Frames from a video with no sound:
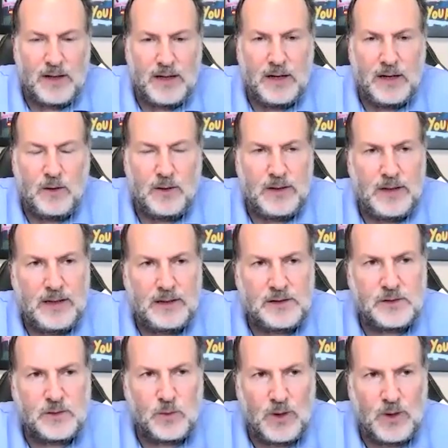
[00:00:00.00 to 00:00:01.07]
You know,
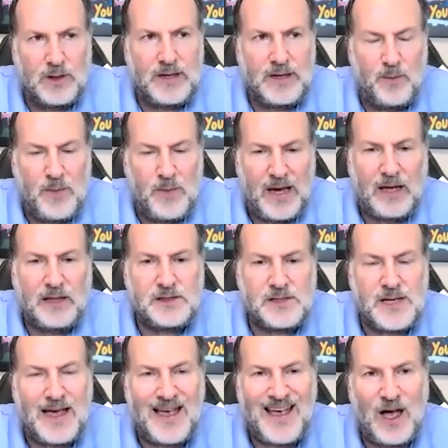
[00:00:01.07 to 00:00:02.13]
it's really
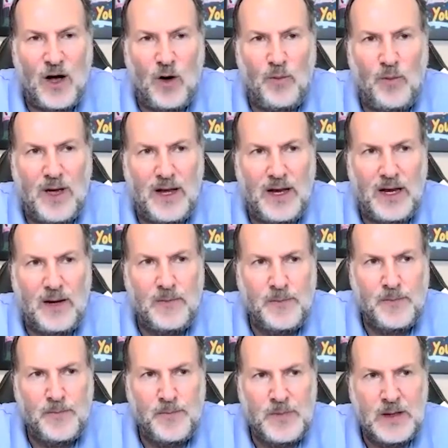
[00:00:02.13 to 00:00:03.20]
amazing how many
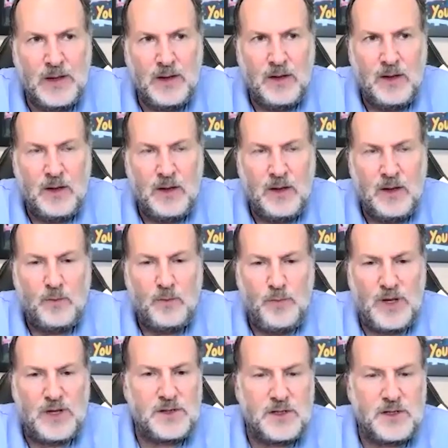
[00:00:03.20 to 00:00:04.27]

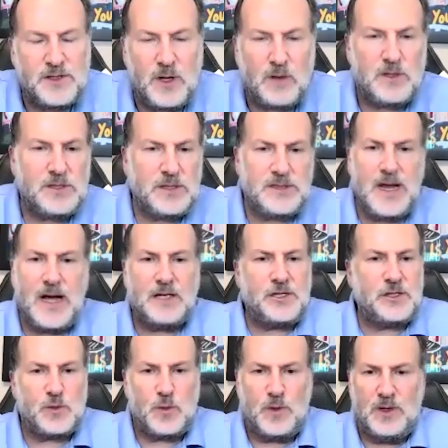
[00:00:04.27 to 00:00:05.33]
business owners, it's not
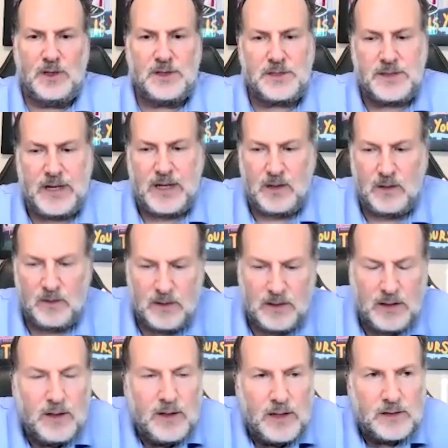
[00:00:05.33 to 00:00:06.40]
just real estate,
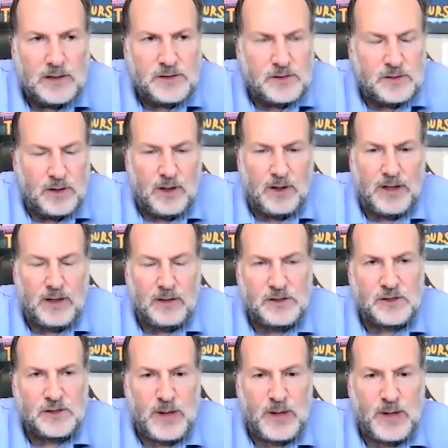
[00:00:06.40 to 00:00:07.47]
it's literally
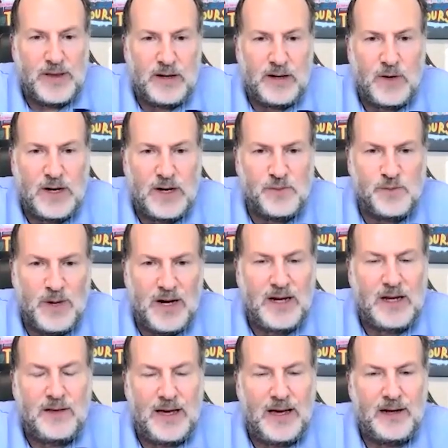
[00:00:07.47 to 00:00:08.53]
just people that have raised
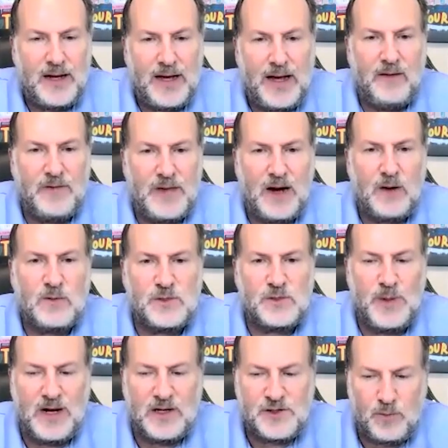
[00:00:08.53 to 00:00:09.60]
money that have that
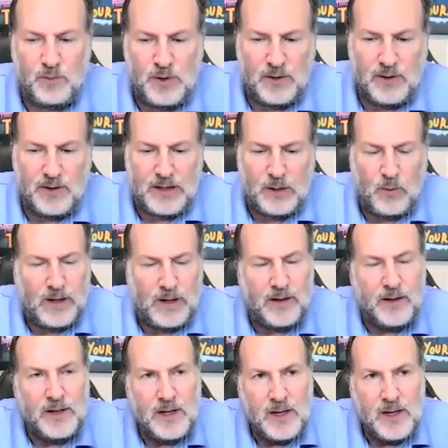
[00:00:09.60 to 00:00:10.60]
responsibility when